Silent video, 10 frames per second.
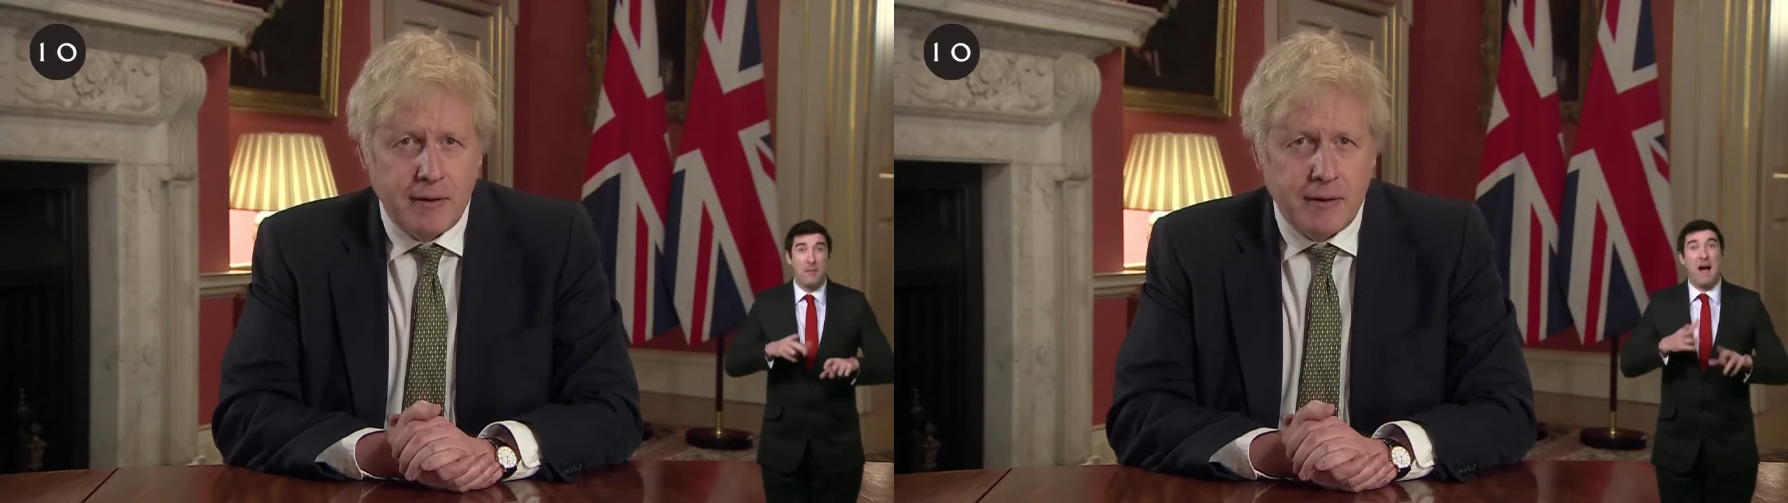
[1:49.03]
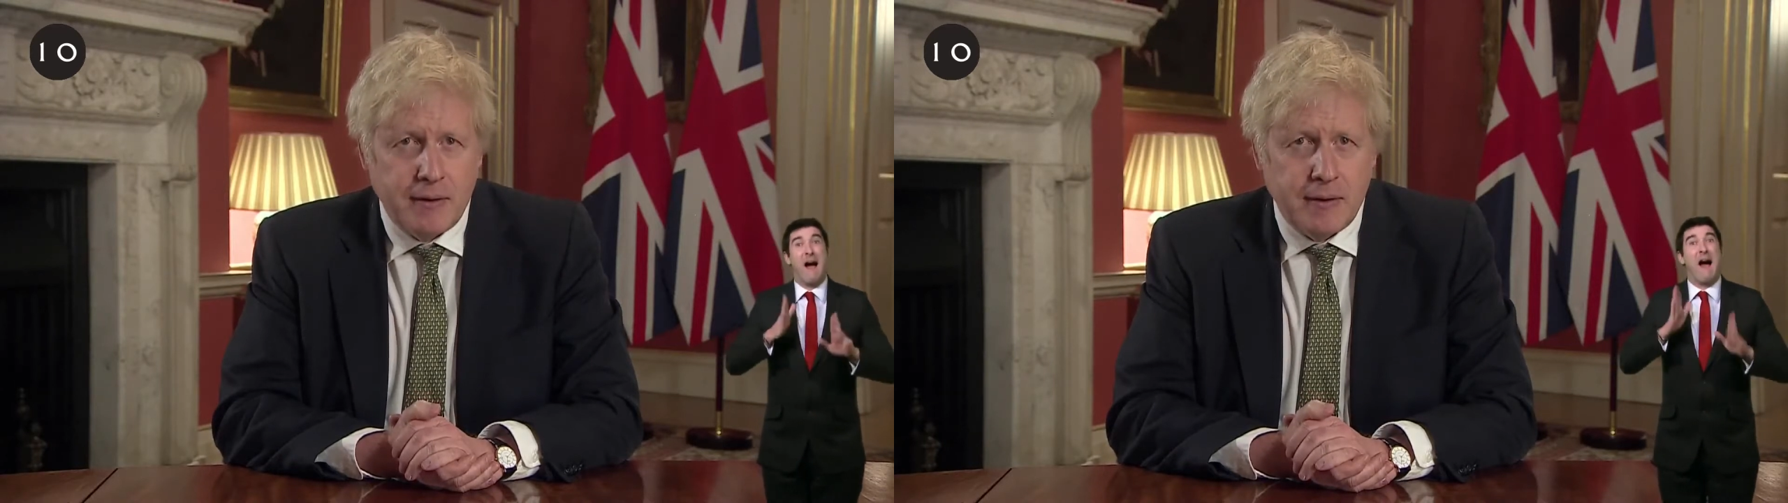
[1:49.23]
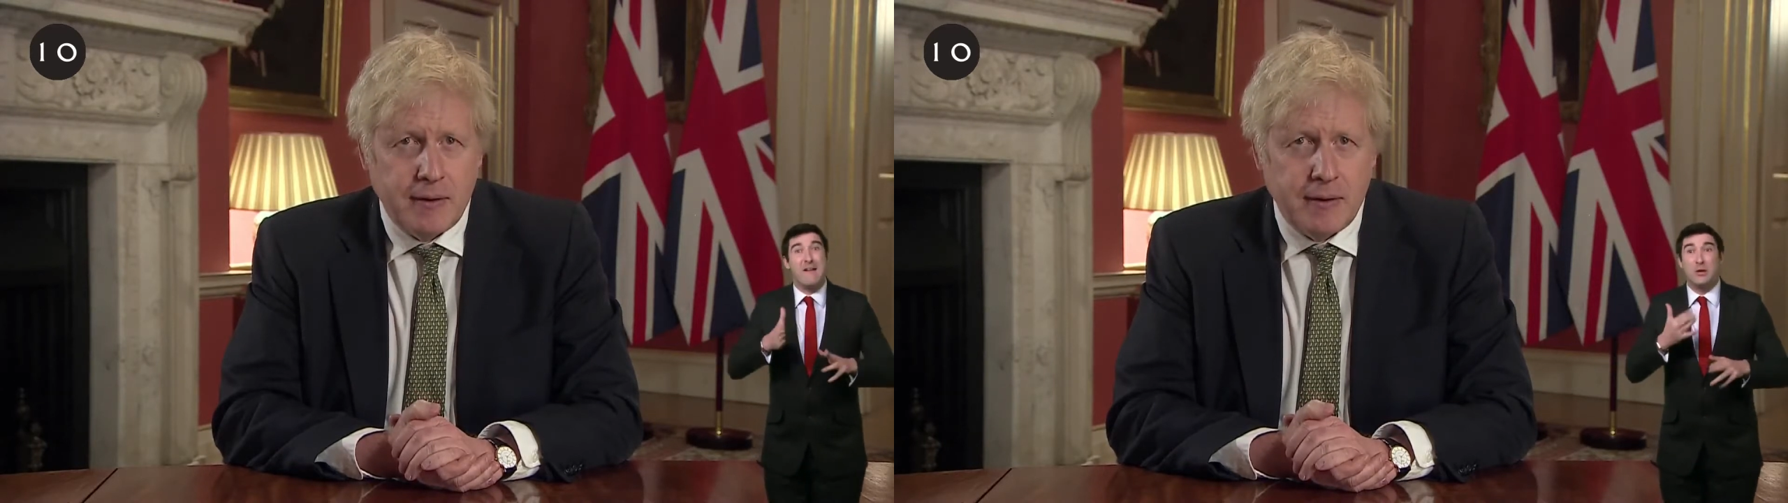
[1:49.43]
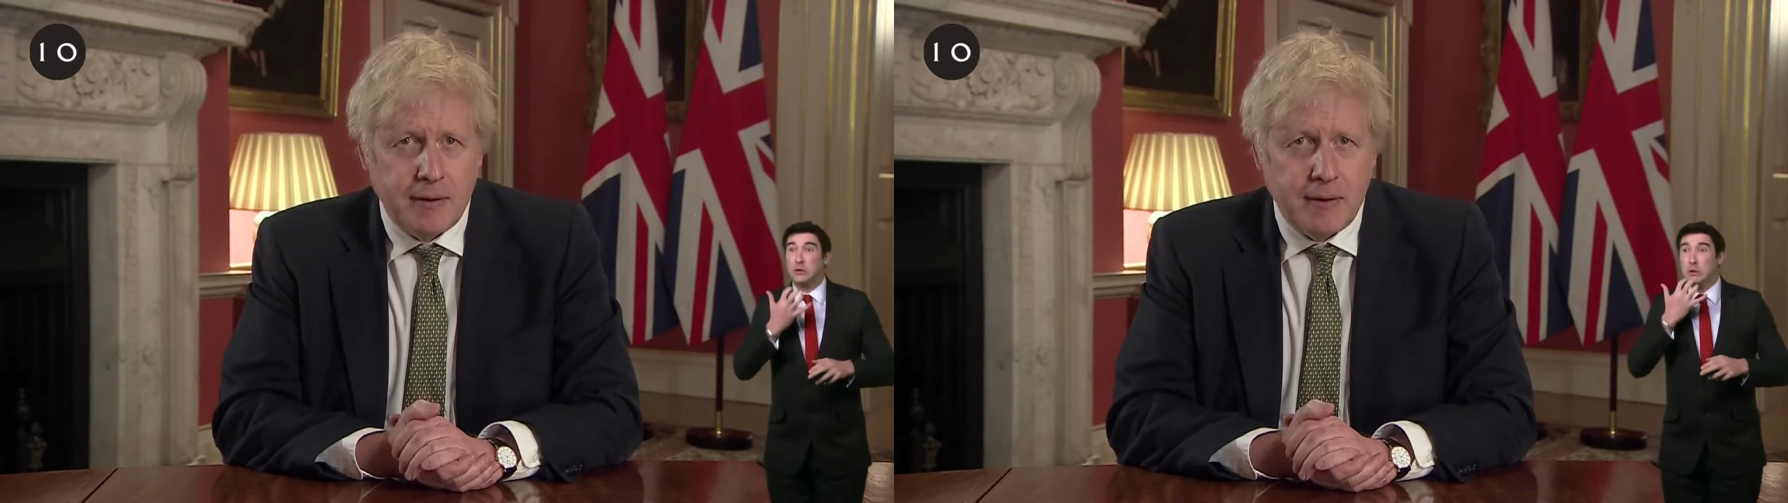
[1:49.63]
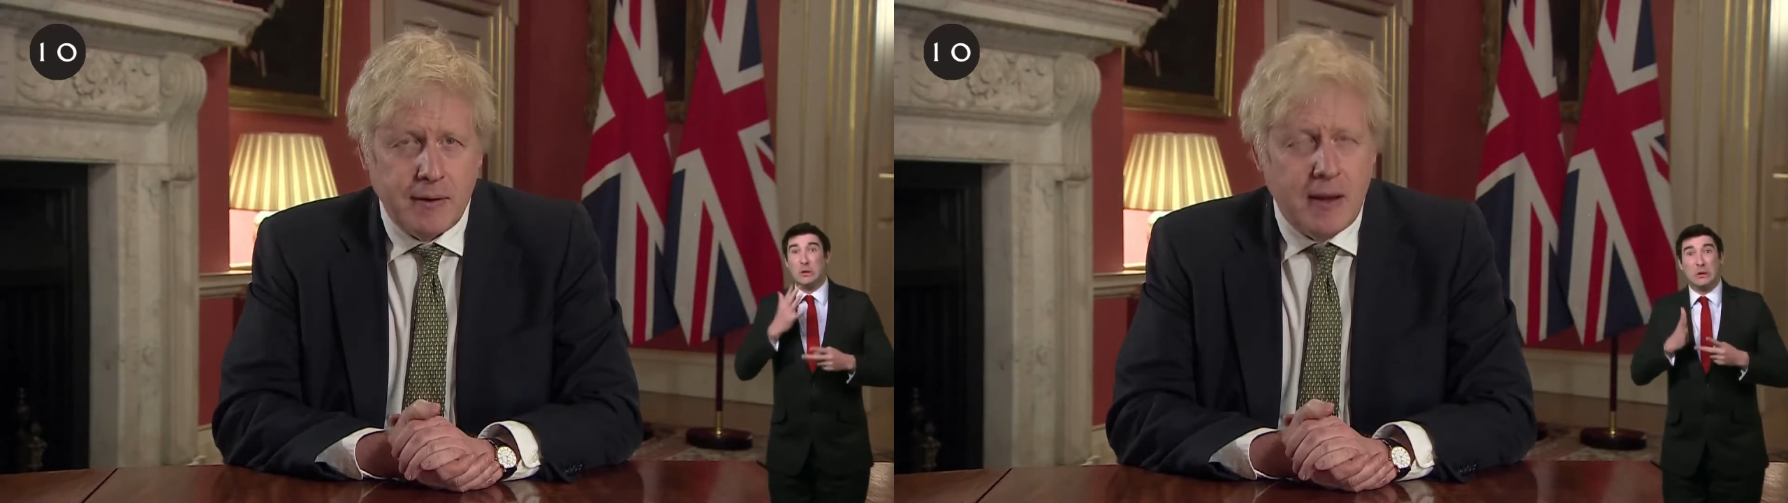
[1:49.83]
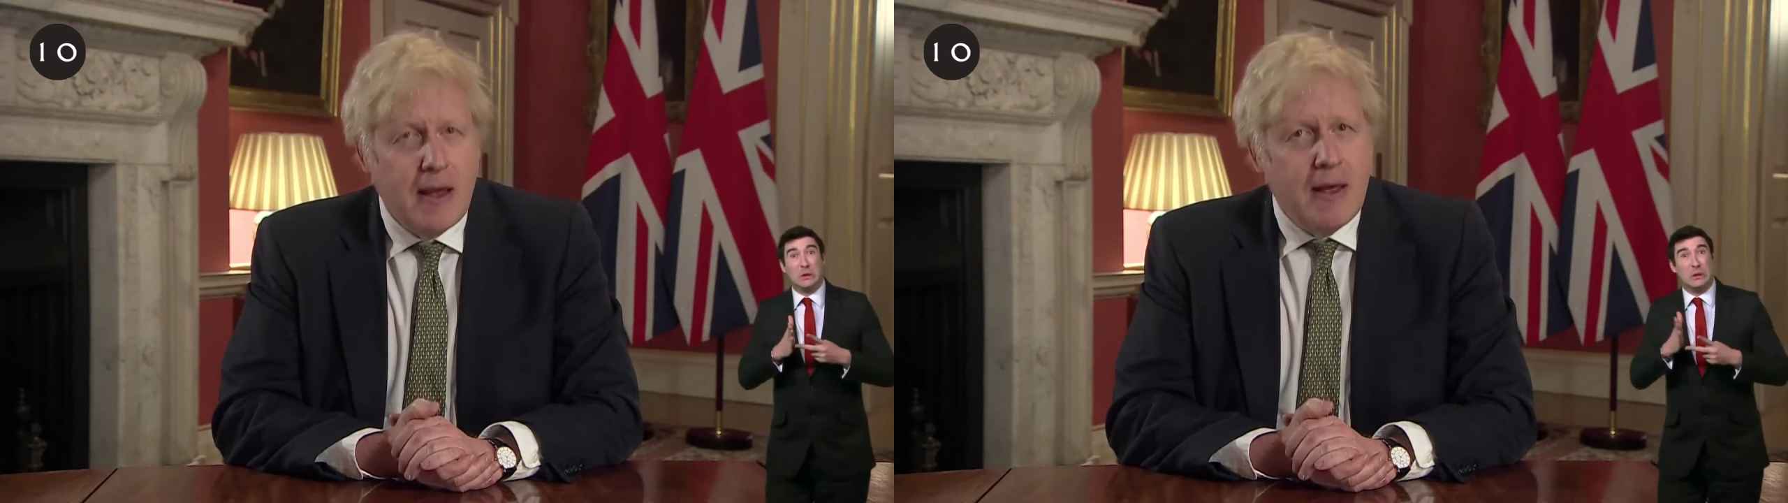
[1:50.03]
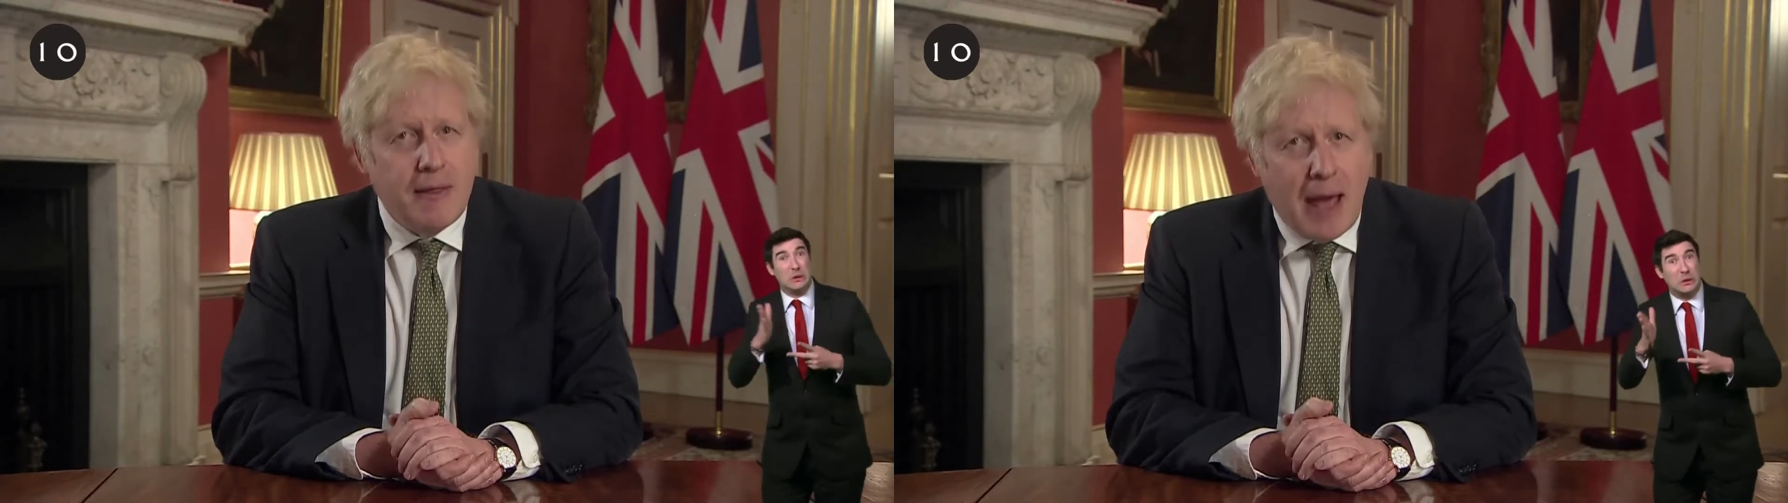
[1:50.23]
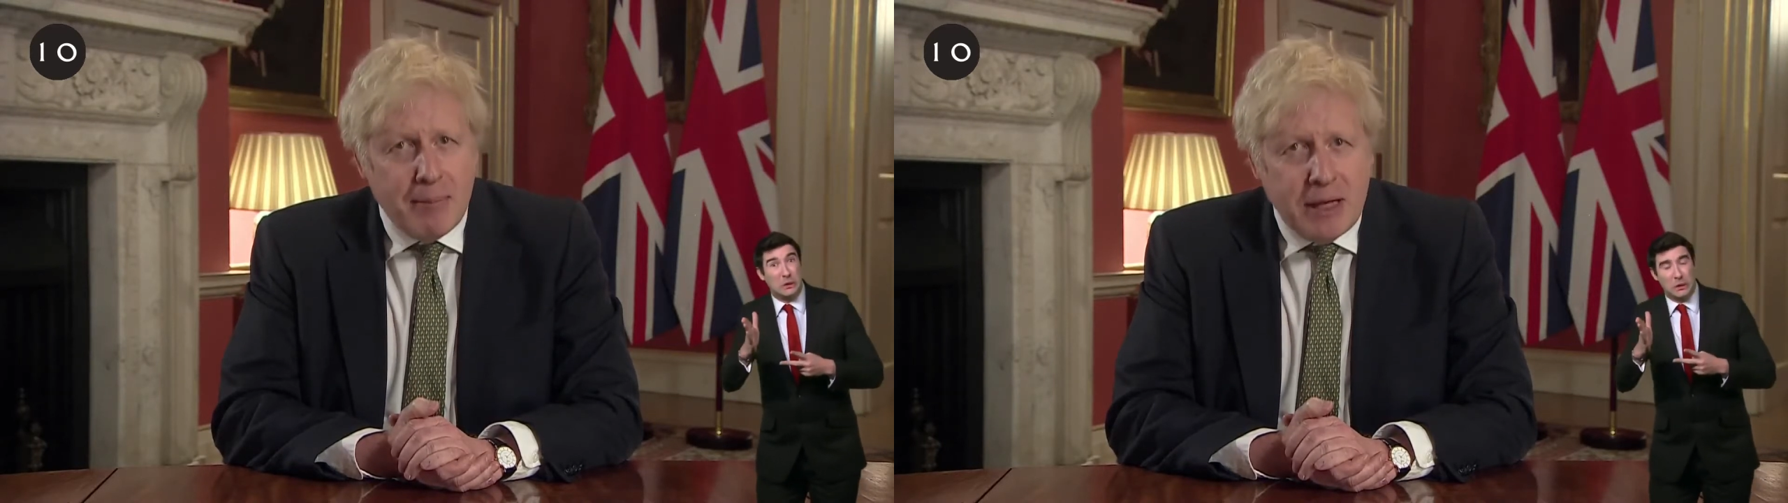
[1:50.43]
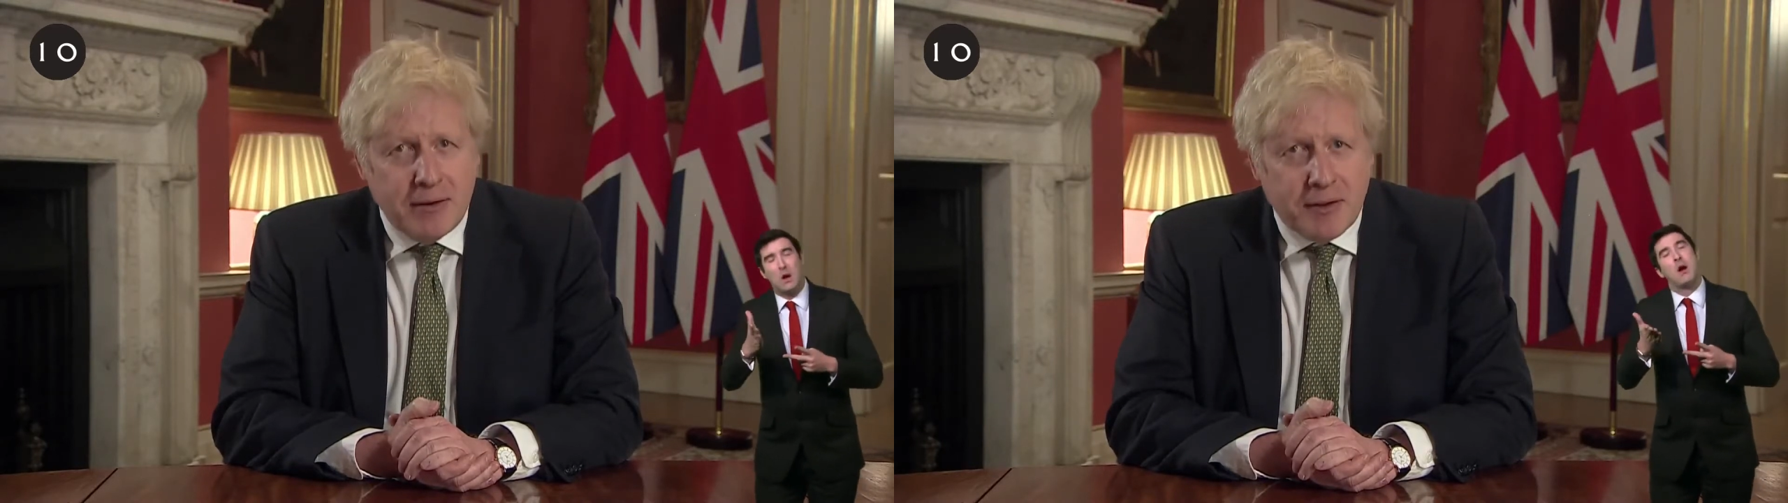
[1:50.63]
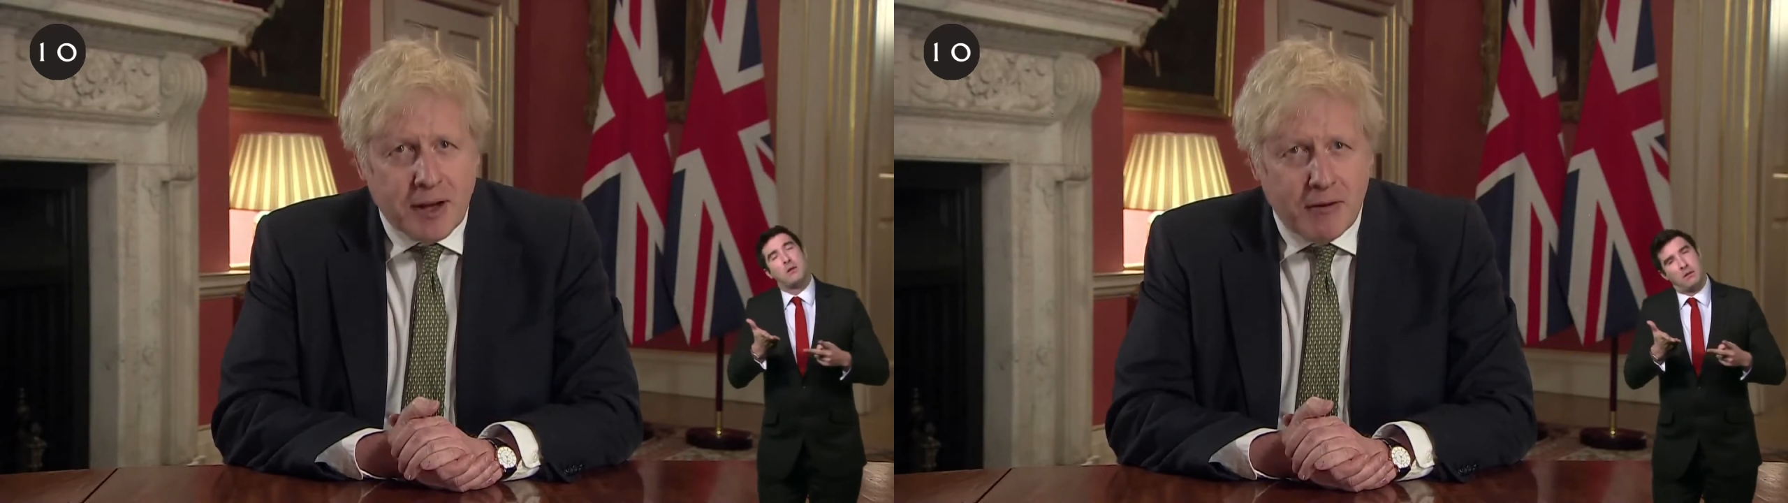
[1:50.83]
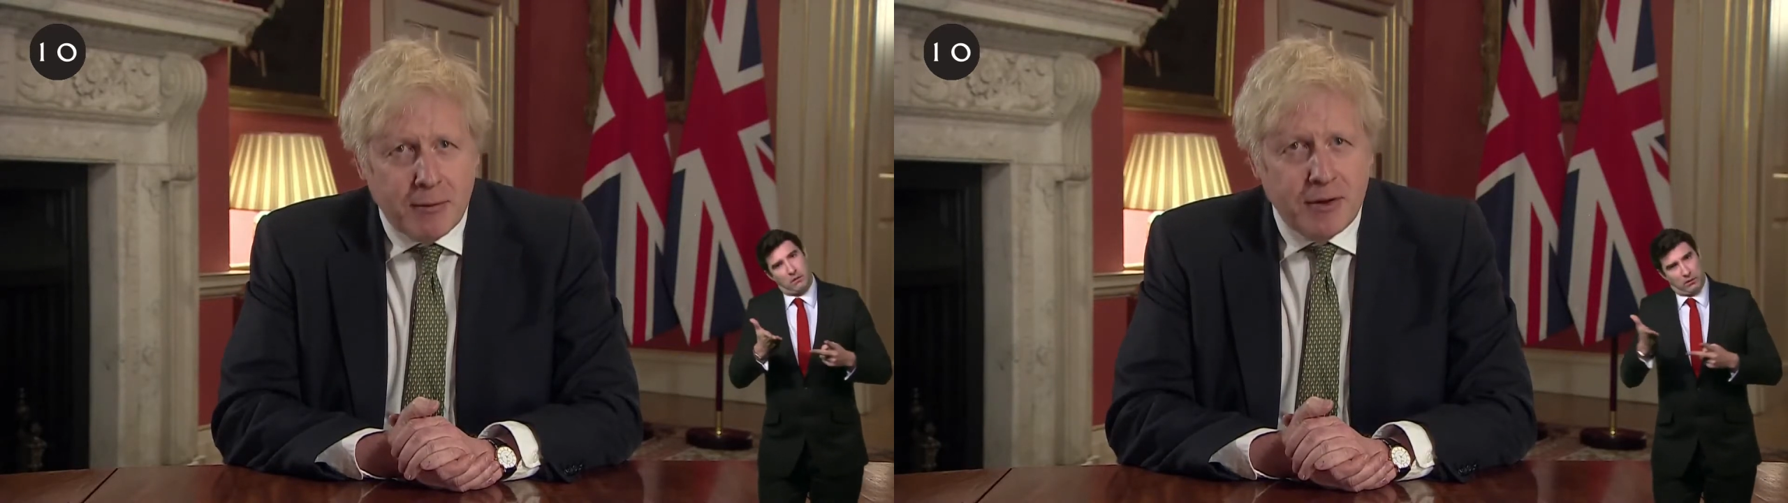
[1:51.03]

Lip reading: That means the government is once again